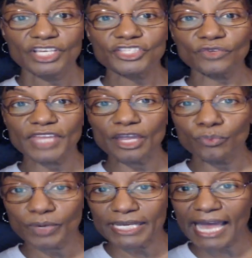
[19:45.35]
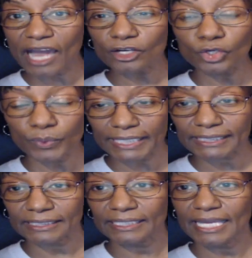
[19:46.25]
So they went out
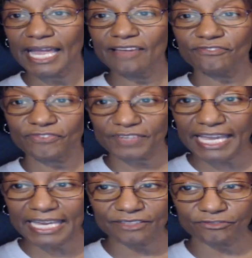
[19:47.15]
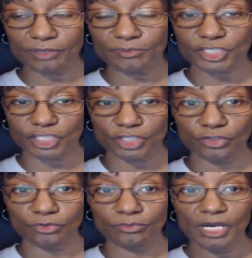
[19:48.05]
quickly and fled from the
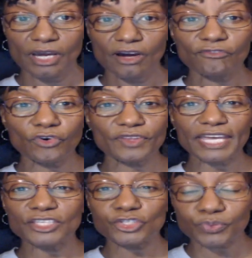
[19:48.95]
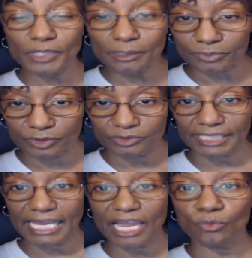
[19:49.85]
tomb, for they trembled
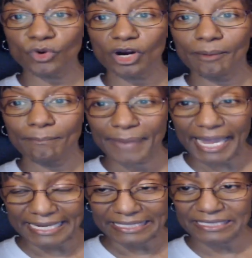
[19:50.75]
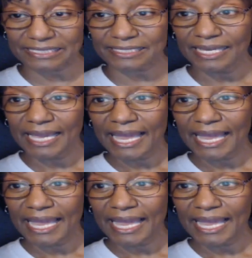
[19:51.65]
and were amazed.